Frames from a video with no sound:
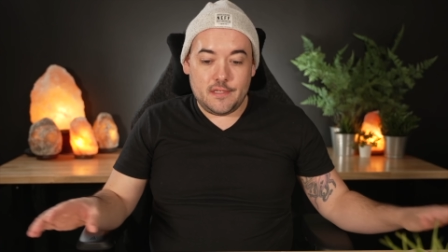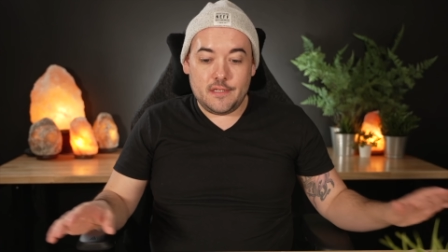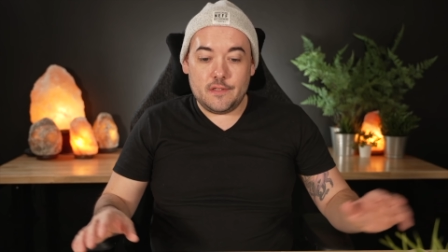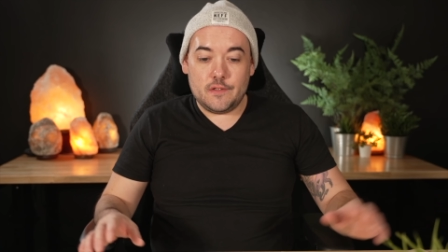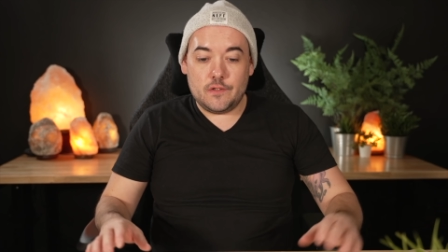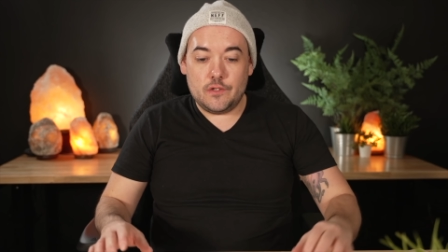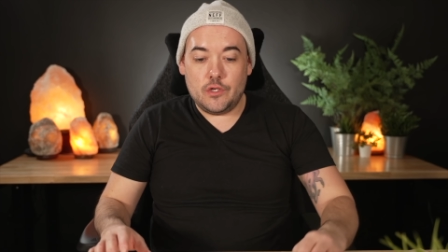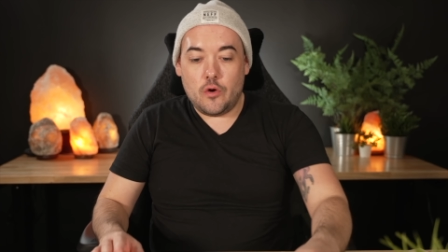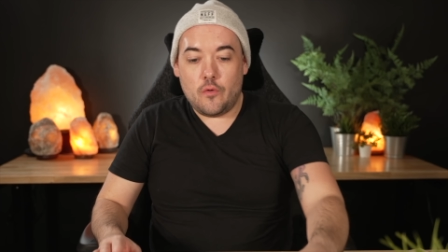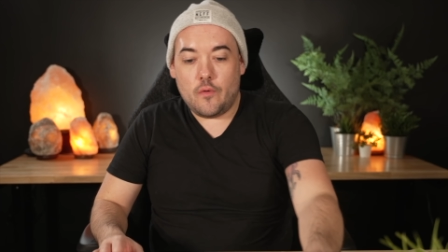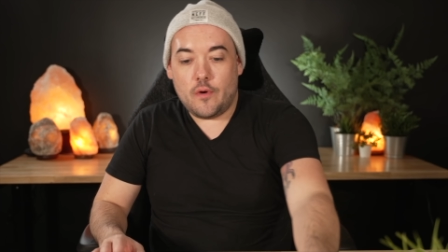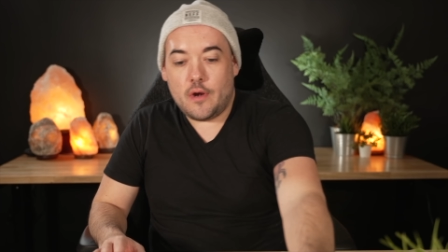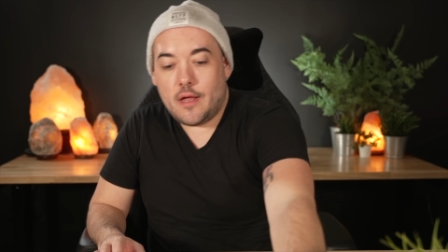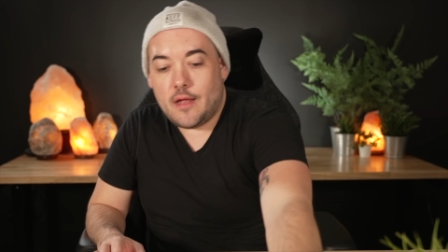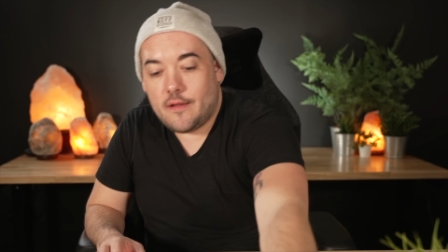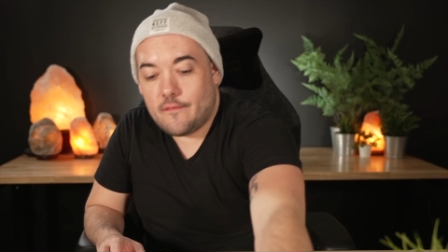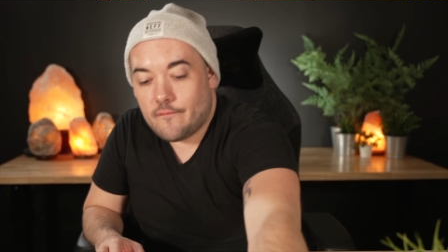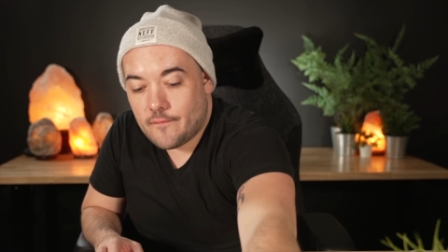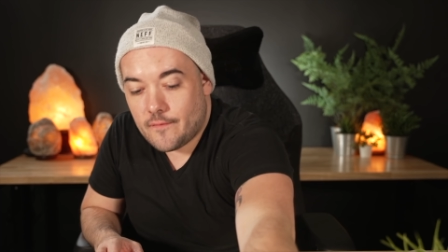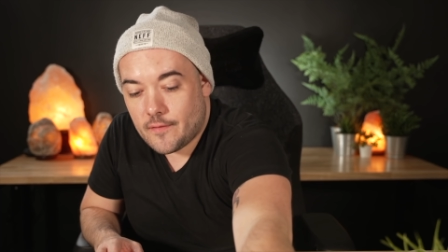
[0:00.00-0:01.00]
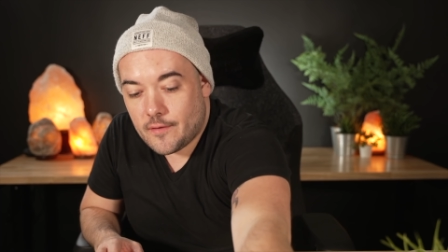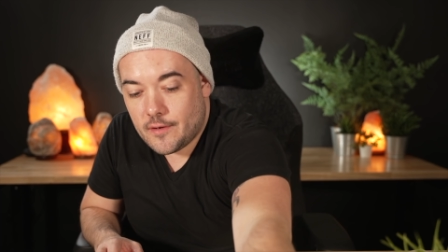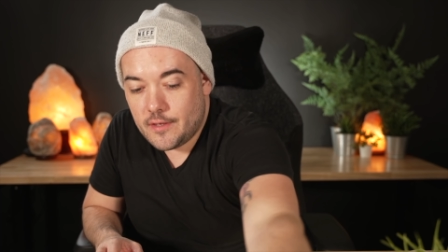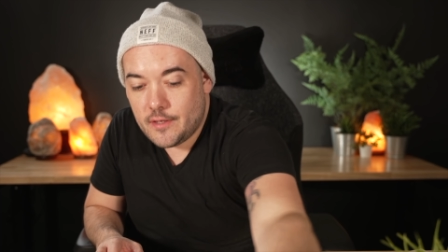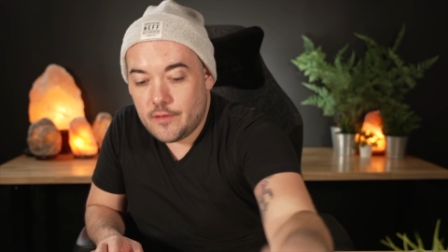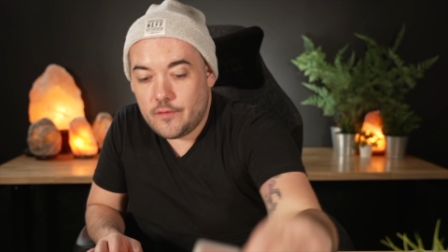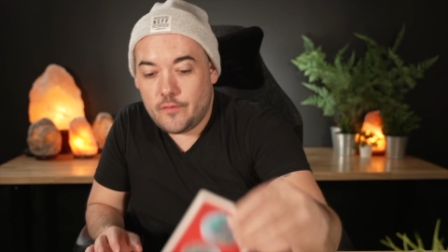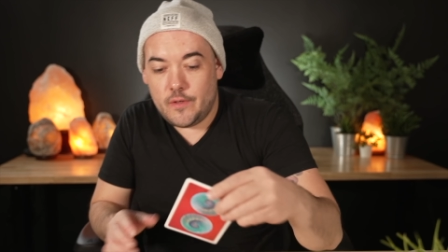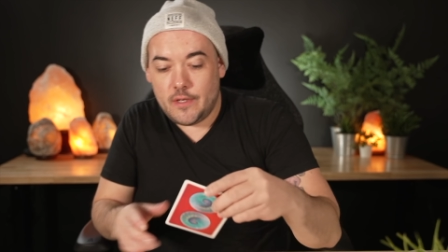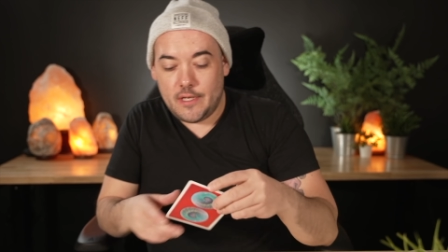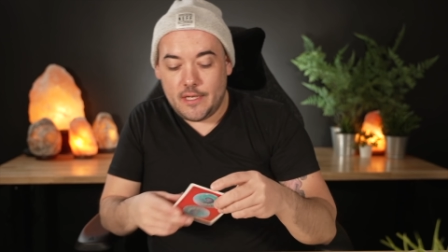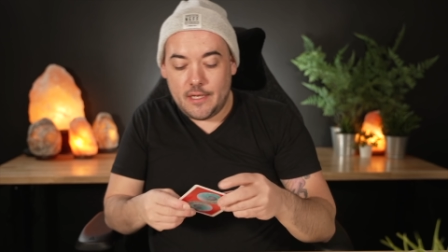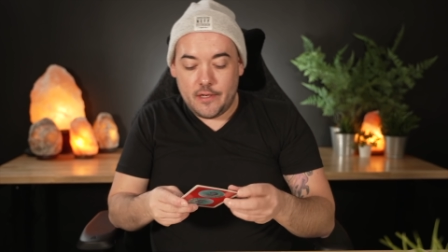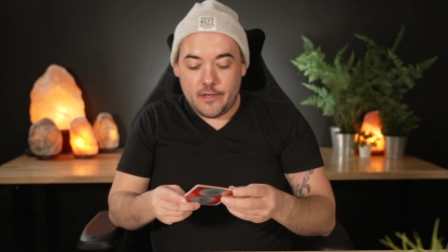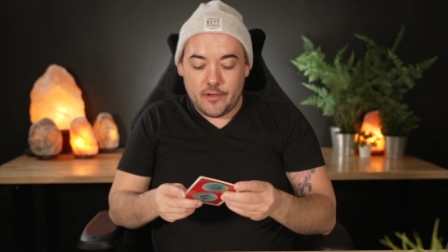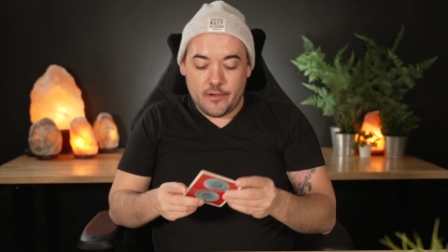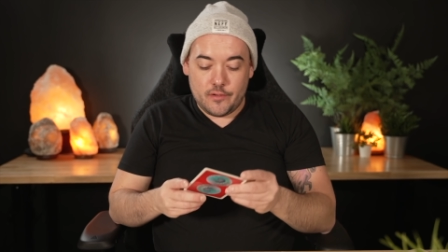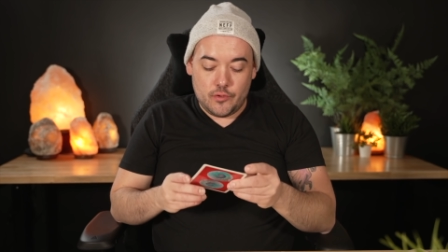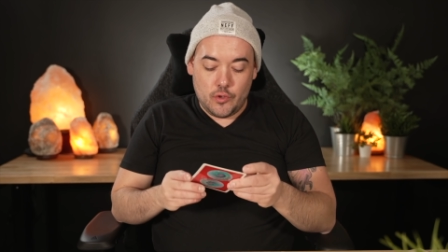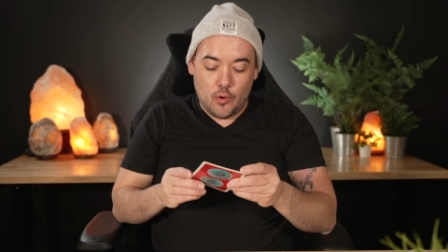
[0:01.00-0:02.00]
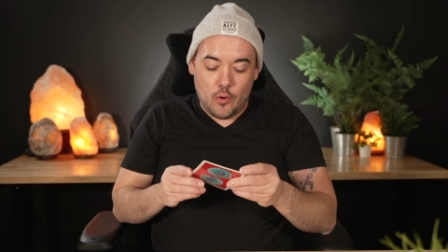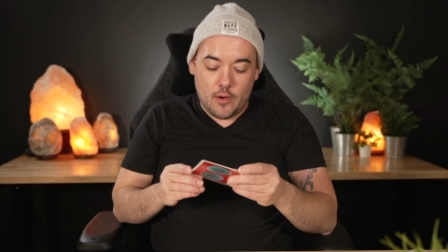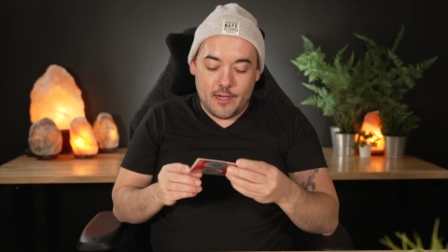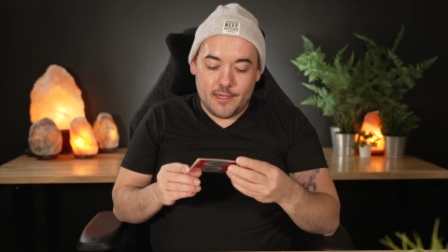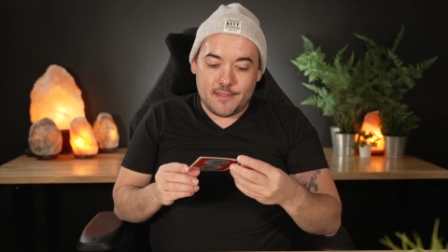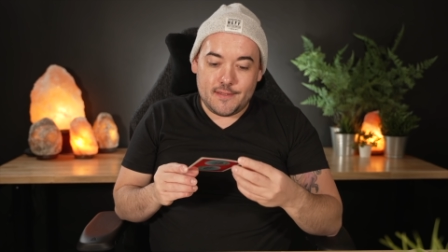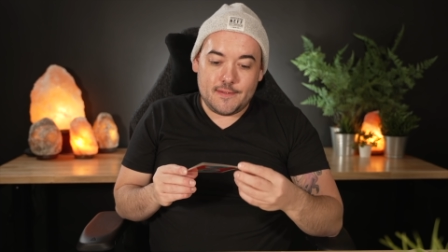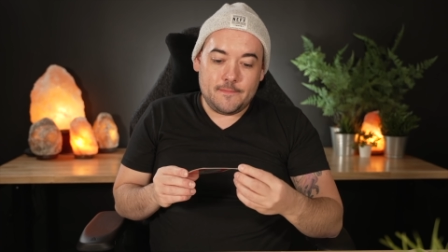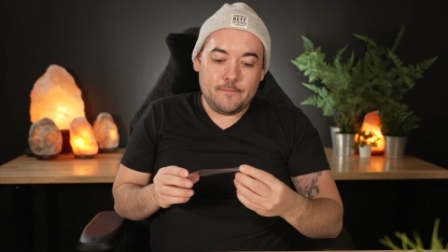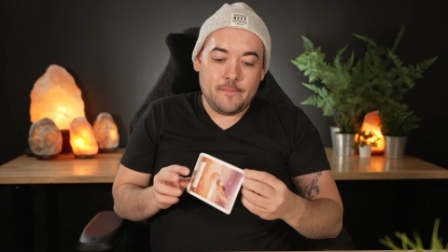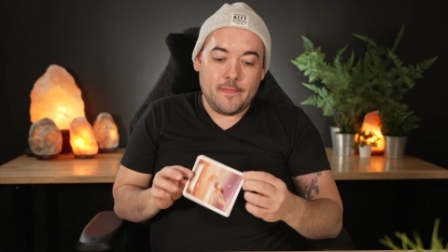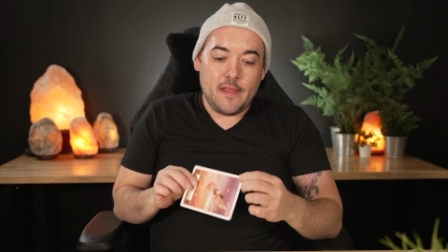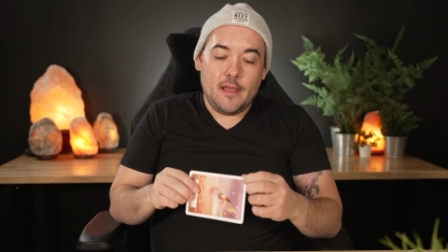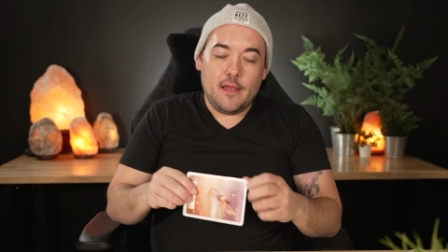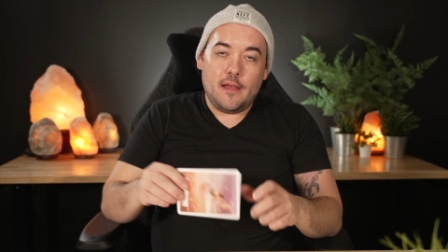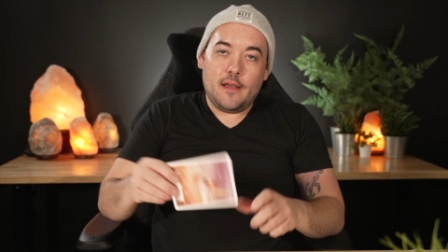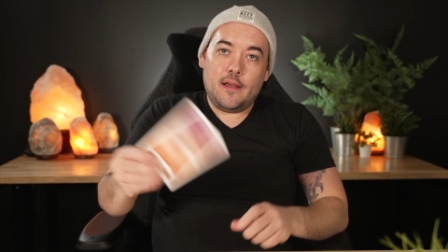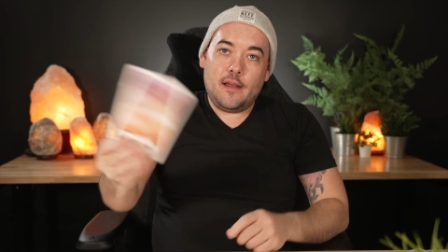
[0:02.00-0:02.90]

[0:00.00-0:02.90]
is going on for you here, Taurus. Uh,